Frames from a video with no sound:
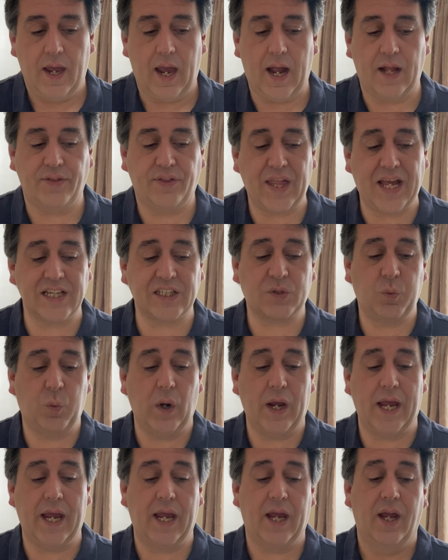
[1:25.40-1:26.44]
And that's
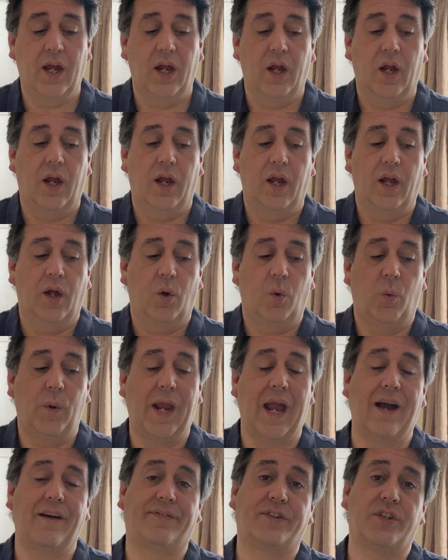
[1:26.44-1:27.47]
where we
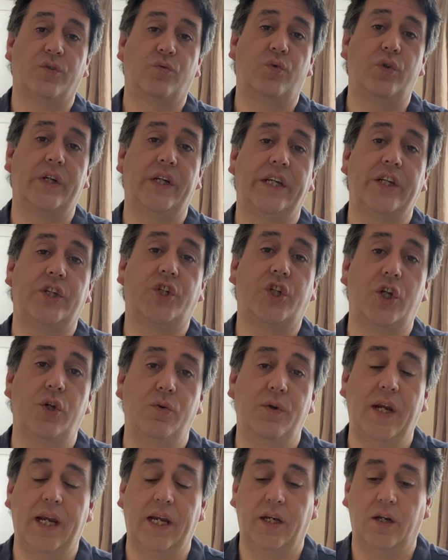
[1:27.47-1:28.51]
have to really
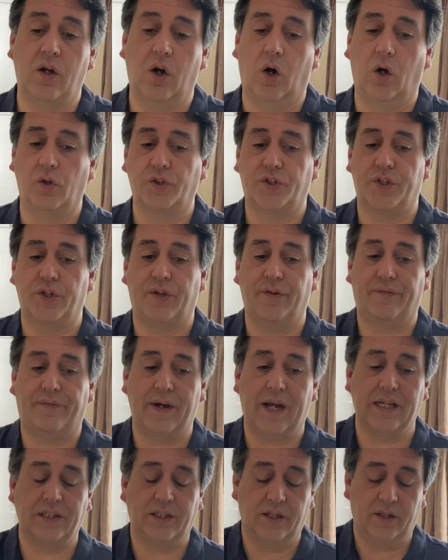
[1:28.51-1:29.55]
tune in onto the
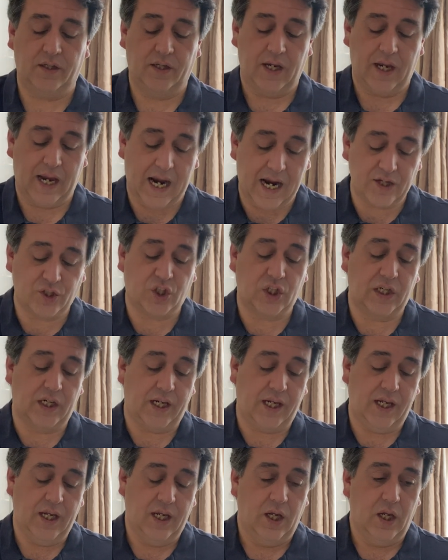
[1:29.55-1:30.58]
fact that
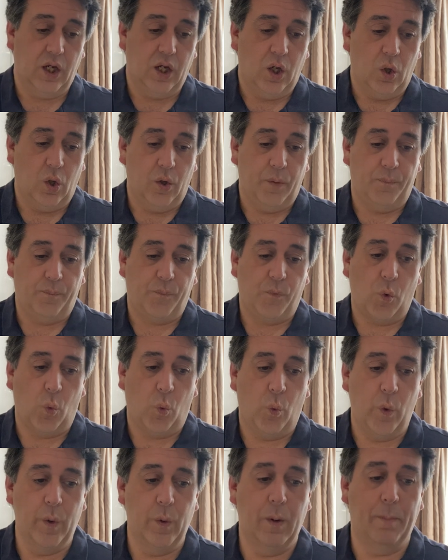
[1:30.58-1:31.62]
actually
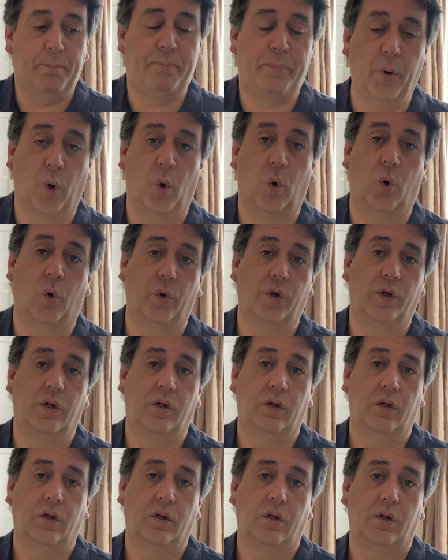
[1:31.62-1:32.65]
we were born
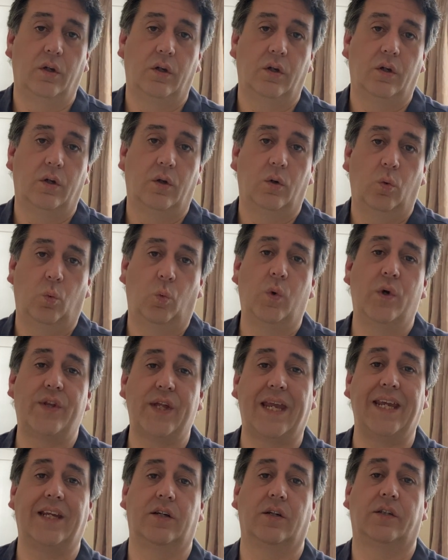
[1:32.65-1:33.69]
with
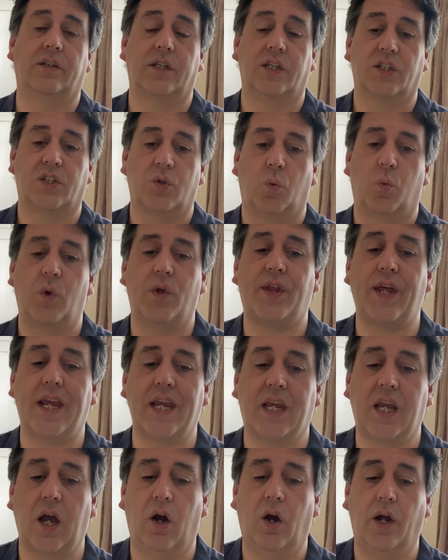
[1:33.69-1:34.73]
a goodness, with a
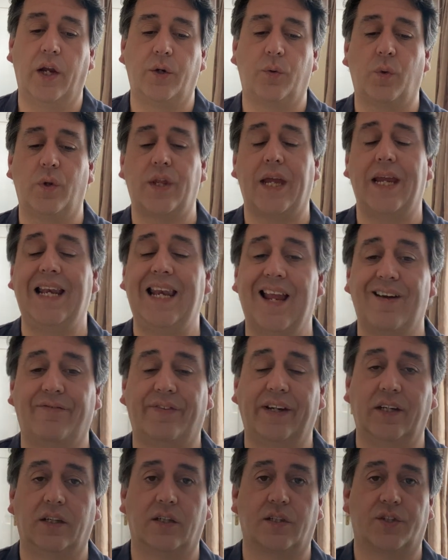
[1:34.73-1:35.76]
kind, with a
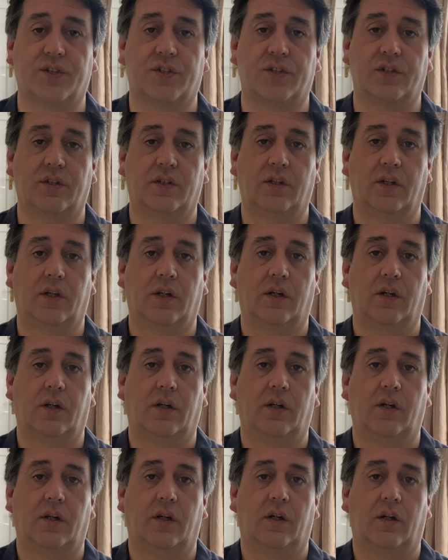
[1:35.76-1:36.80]
lovingness
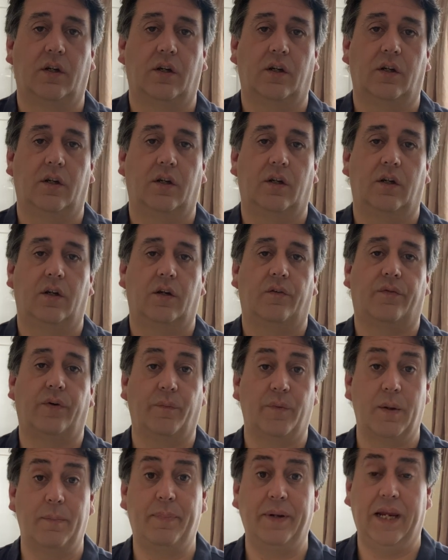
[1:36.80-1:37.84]

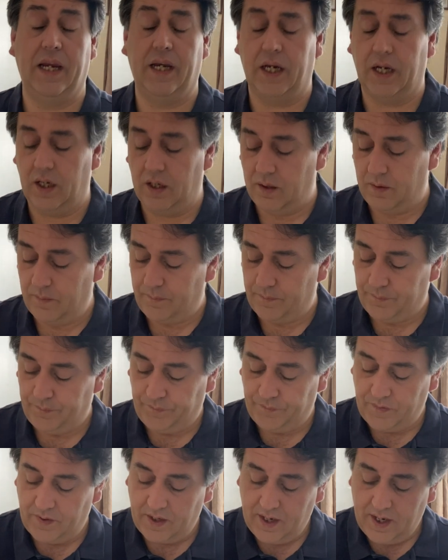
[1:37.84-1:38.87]
from the beginning.
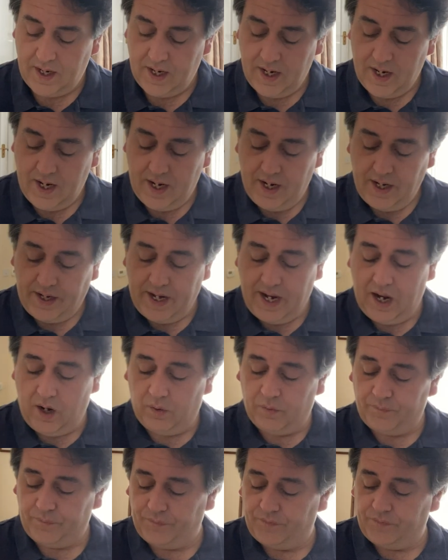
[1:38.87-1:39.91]

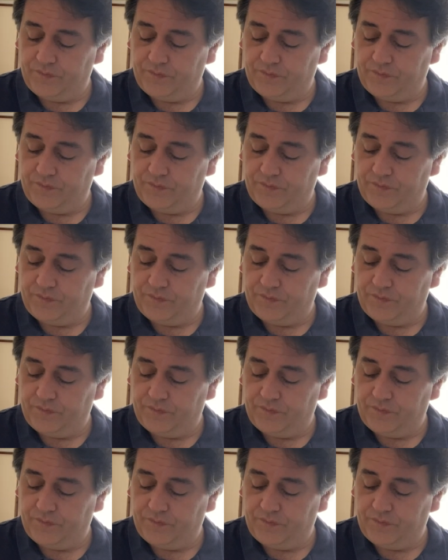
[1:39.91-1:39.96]
Now,